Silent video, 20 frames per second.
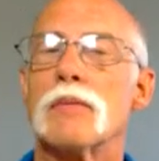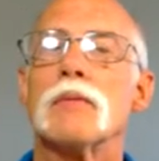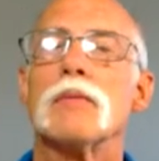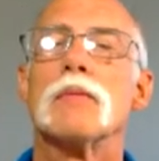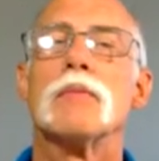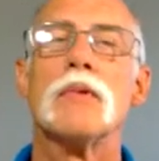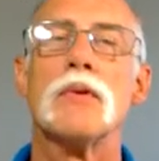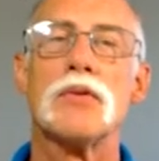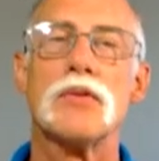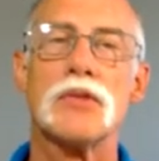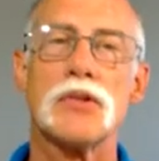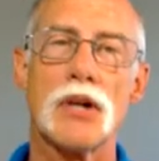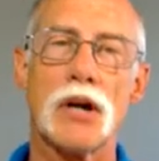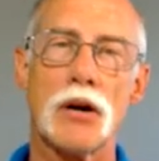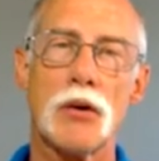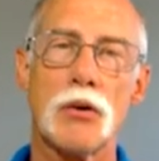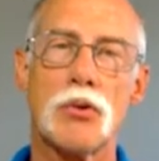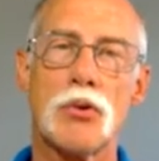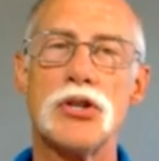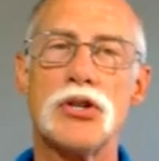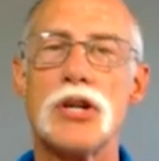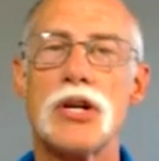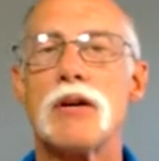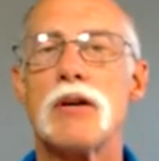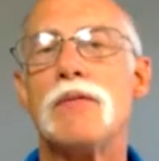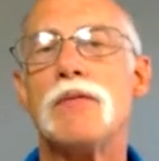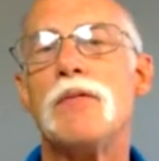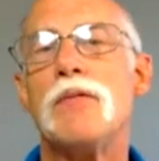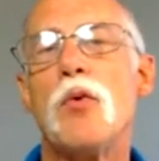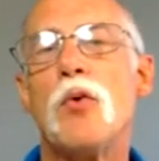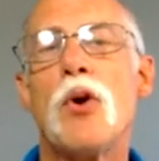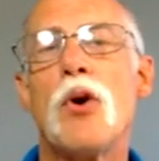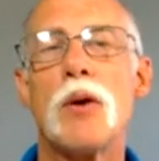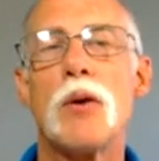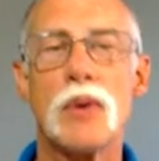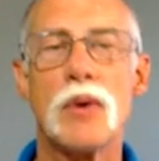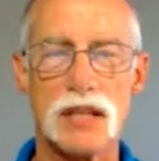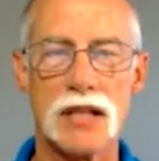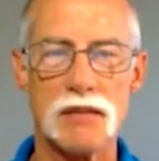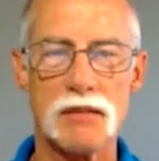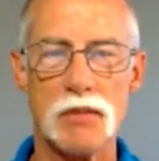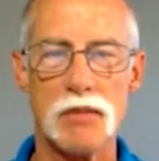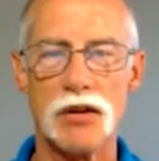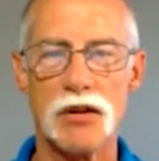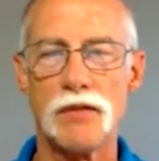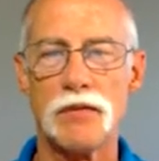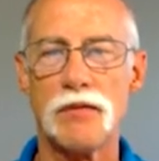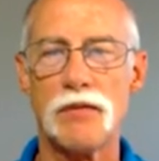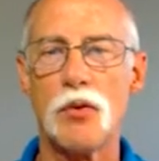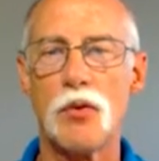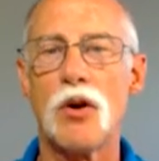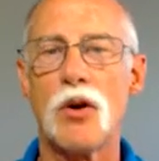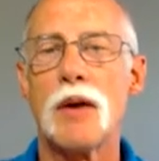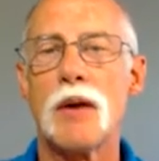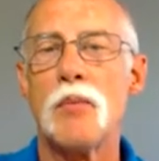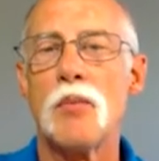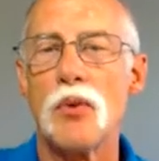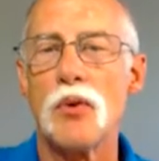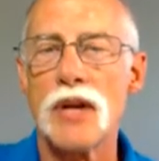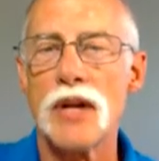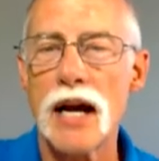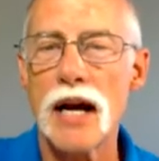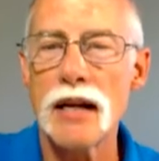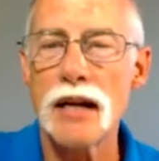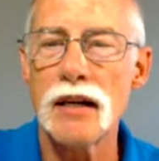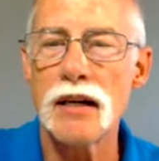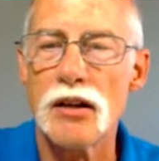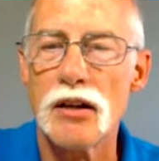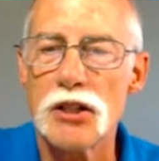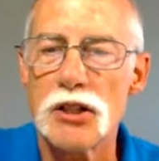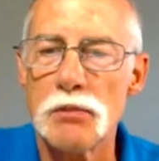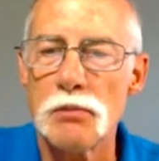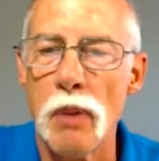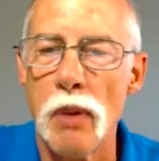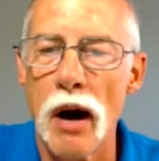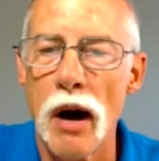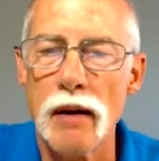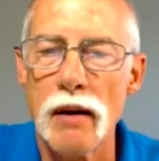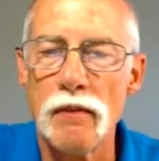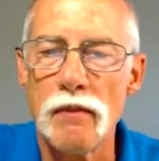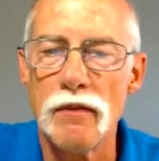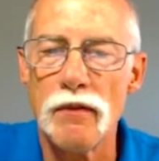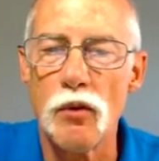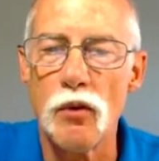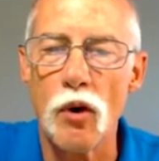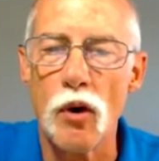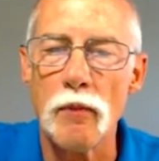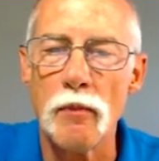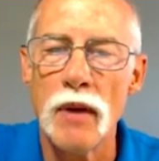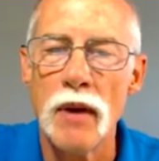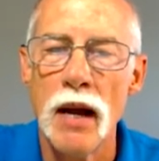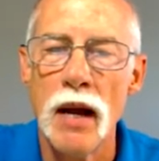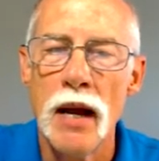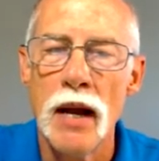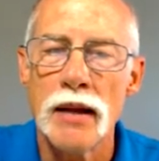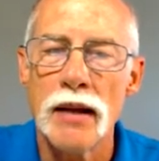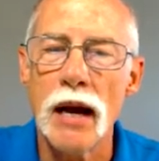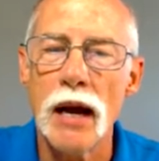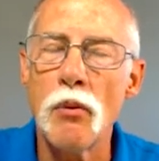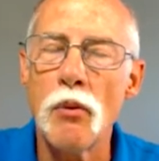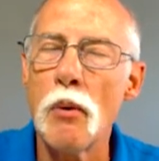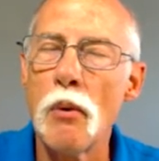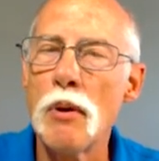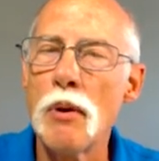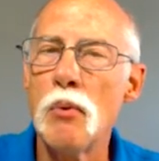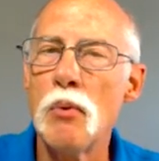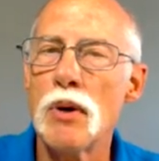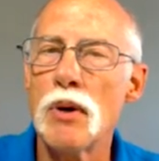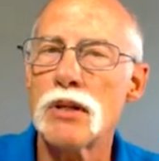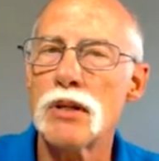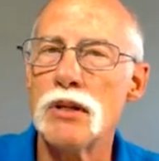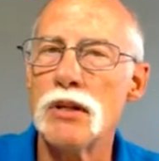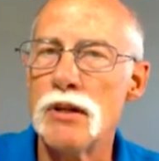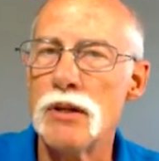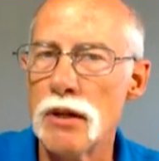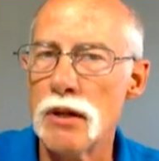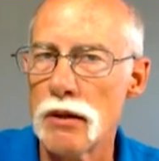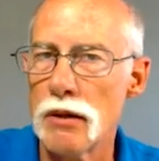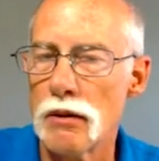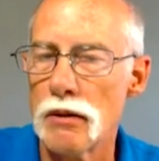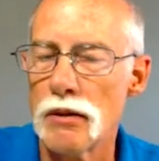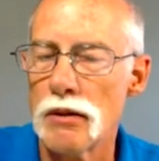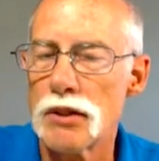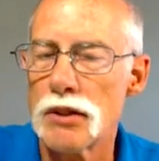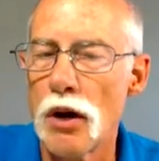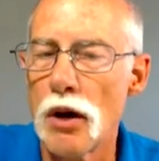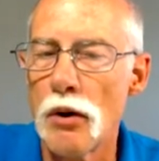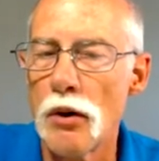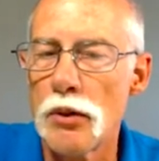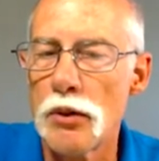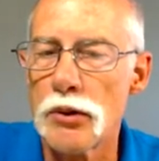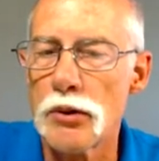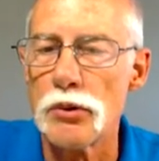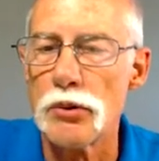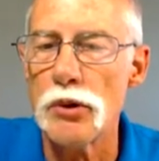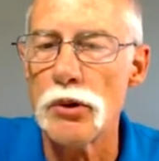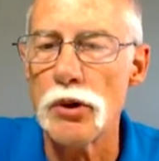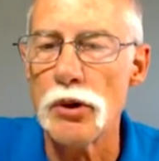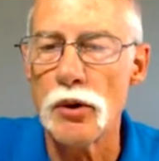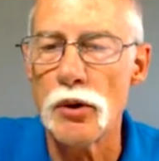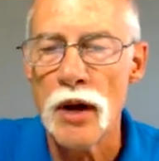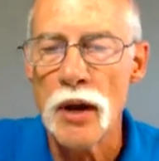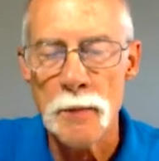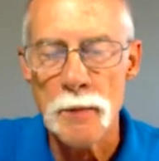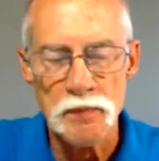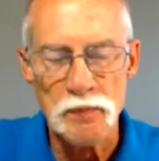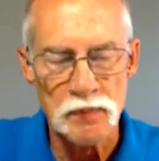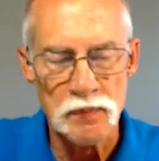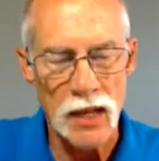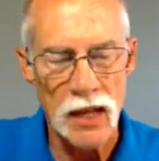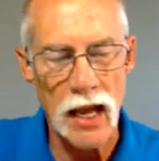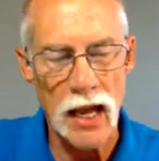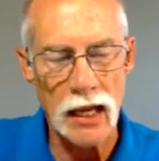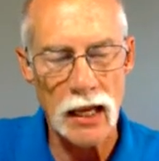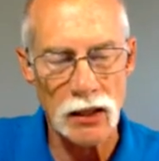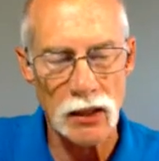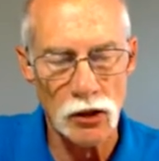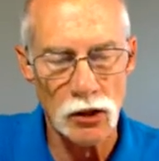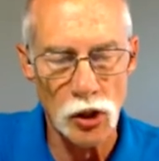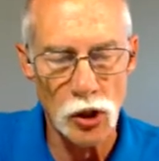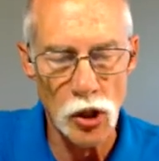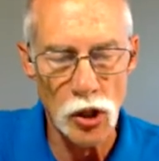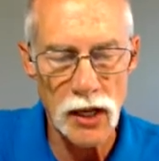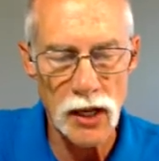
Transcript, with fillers: we start with the general form, we get the middle form, we're down here to this bottom form. Now what we want to do is go through and look